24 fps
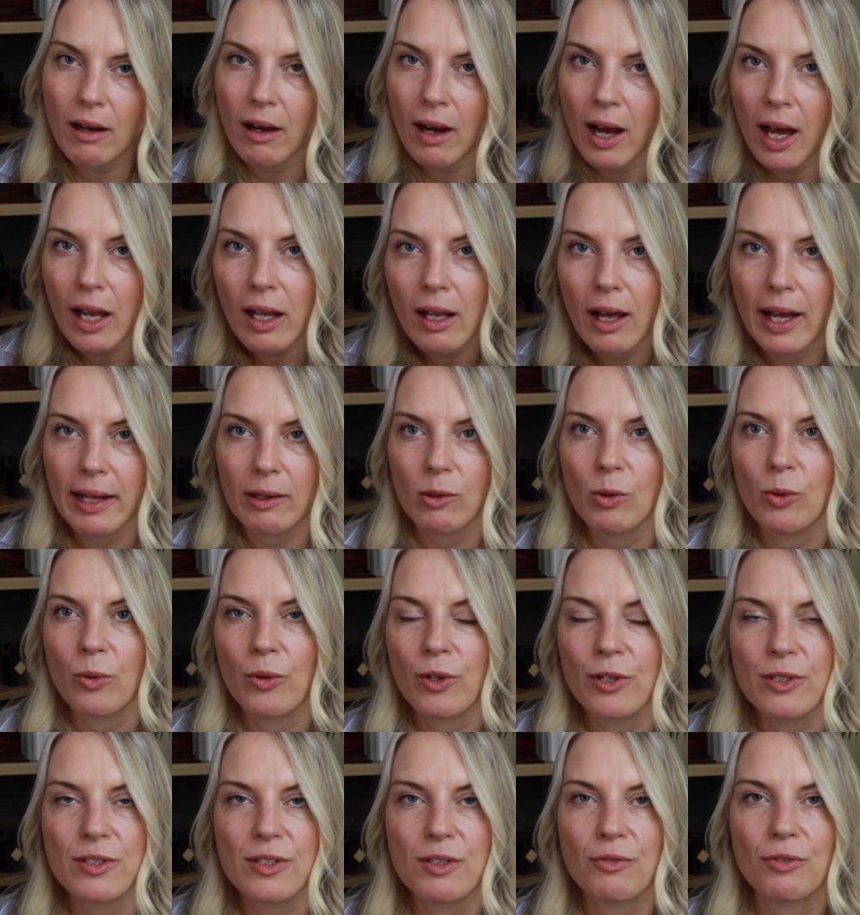i like all
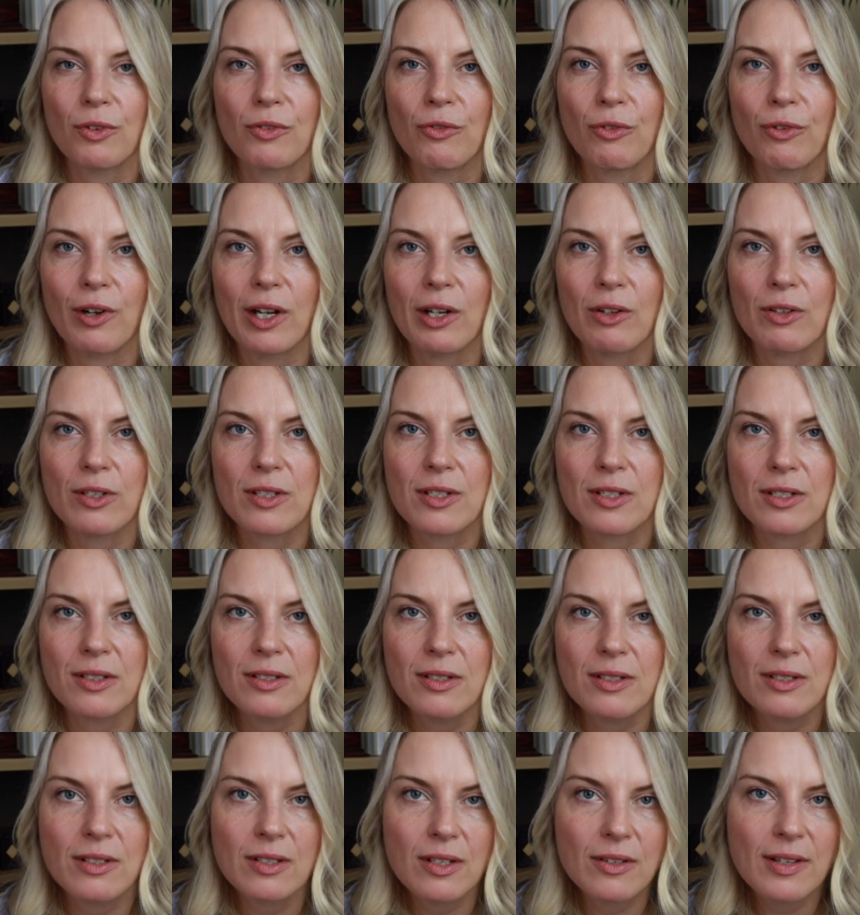those different
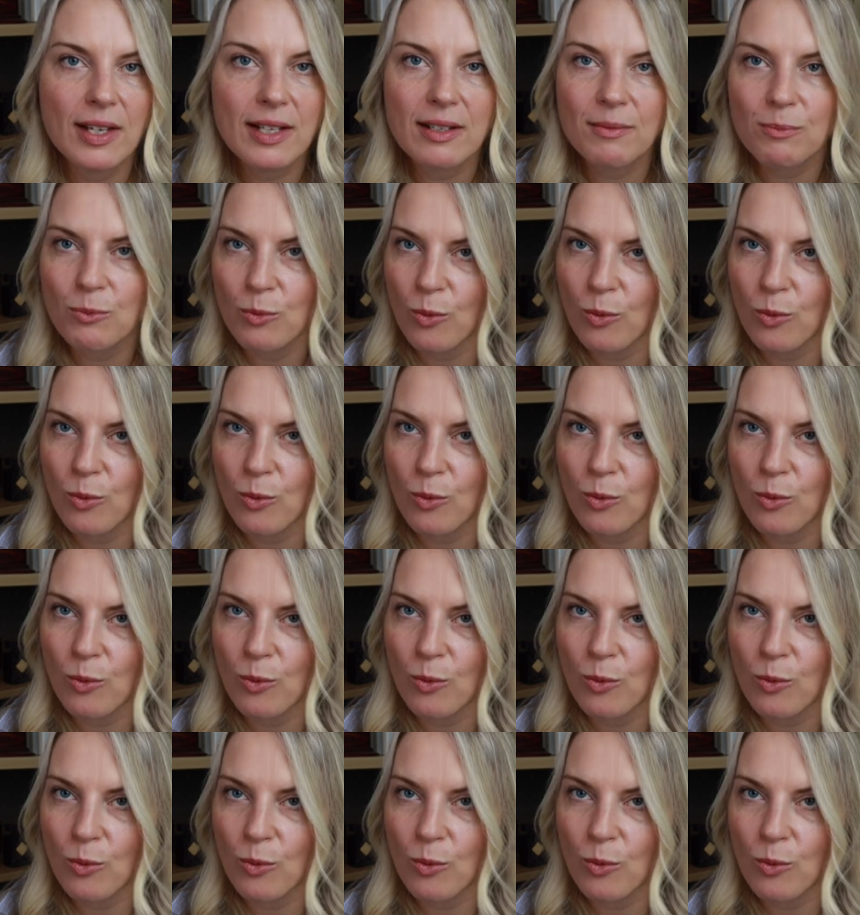fragrances so that